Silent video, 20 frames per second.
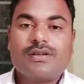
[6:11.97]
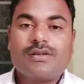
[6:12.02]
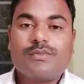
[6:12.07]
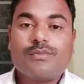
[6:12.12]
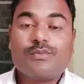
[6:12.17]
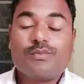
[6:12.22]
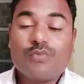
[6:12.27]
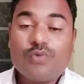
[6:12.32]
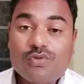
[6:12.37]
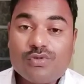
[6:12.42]

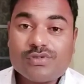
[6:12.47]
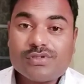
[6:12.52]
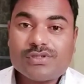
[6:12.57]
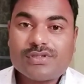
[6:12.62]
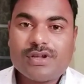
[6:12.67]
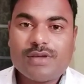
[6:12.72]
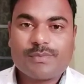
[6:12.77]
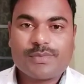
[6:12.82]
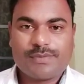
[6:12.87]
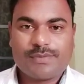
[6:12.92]
Most
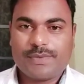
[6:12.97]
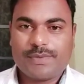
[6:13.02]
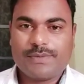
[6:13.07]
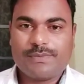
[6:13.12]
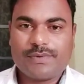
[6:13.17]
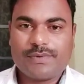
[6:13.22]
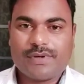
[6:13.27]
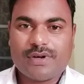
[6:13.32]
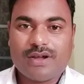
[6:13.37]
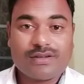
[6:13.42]
of the
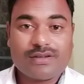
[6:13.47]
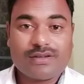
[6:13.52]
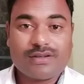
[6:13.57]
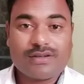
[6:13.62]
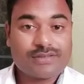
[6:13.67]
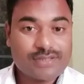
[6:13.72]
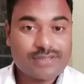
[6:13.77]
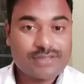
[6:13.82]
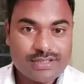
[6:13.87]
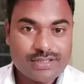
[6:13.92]
people are
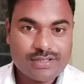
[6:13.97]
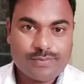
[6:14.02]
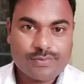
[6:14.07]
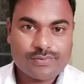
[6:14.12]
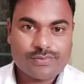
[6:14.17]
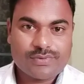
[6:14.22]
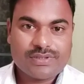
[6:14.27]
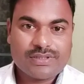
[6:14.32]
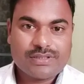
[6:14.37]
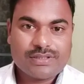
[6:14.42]
thinking about
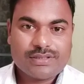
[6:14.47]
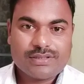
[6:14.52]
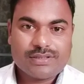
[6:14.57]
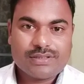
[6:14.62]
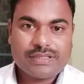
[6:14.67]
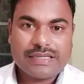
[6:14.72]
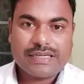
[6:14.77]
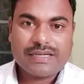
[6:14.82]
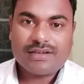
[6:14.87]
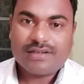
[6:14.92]

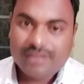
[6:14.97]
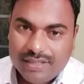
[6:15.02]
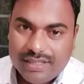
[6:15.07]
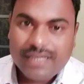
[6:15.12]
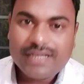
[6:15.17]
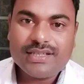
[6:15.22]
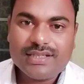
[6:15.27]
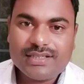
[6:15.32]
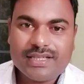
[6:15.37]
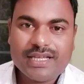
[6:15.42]

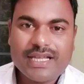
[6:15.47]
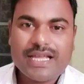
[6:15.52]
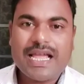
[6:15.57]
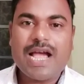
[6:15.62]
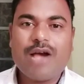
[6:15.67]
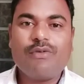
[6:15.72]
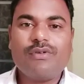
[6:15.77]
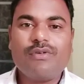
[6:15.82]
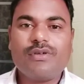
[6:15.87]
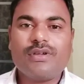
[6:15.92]
really they
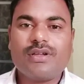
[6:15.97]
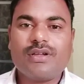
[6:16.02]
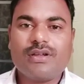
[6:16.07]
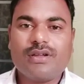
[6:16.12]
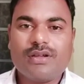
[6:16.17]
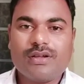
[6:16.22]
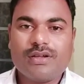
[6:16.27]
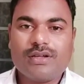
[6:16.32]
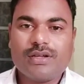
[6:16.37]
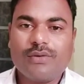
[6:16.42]
have
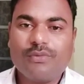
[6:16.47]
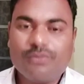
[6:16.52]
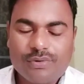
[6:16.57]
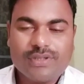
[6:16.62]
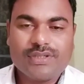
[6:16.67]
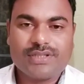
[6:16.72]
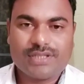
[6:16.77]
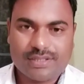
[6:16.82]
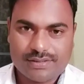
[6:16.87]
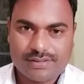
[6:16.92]

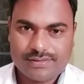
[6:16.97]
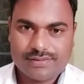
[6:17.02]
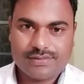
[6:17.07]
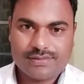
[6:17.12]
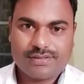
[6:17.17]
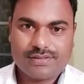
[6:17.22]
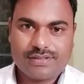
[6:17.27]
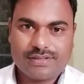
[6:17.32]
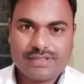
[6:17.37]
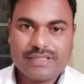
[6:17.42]
everything.
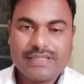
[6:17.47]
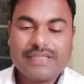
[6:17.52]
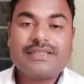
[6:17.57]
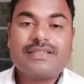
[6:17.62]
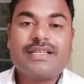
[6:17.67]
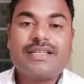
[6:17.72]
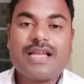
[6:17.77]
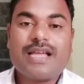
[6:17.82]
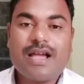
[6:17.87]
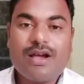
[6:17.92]

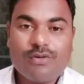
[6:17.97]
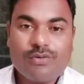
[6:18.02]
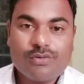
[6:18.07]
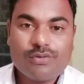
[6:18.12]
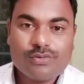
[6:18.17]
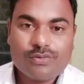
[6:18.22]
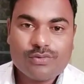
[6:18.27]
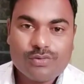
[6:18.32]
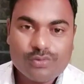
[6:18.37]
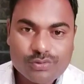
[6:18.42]
They
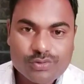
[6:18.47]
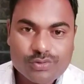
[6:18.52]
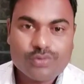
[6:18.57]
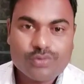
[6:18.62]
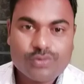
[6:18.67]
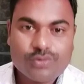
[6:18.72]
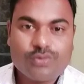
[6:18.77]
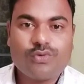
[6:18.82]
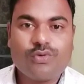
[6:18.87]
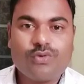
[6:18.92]
have good
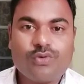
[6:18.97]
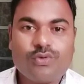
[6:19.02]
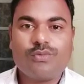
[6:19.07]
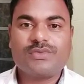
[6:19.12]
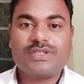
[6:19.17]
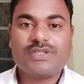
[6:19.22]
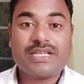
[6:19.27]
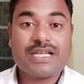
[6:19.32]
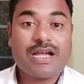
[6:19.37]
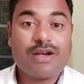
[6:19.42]
home,
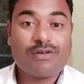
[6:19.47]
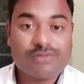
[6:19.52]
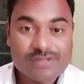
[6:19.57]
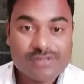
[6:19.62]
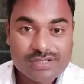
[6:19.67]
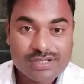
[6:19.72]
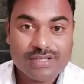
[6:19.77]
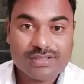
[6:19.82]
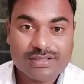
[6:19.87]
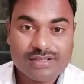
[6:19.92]
they have
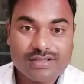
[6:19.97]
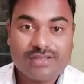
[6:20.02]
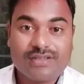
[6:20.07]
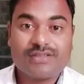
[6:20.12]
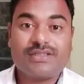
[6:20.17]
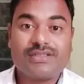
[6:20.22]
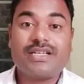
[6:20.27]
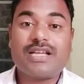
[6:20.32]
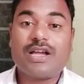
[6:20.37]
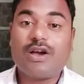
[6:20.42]
shelter,
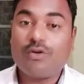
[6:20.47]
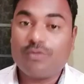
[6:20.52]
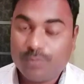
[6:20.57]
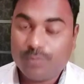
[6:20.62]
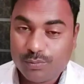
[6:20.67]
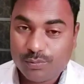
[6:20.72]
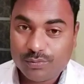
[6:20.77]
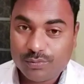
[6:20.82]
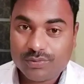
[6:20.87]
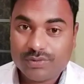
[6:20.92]
they have
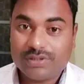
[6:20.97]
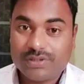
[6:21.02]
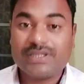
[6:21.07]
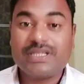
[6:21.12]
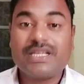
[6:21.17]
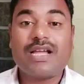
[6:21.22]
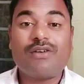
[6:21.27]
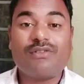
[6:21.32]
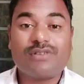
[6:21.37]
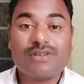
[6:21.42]
food, they
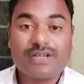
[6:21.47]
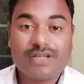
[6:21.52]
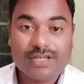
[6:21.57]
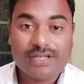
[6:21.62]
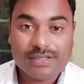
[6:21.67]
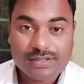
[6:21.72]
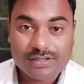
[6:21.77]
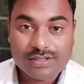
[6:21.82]
have great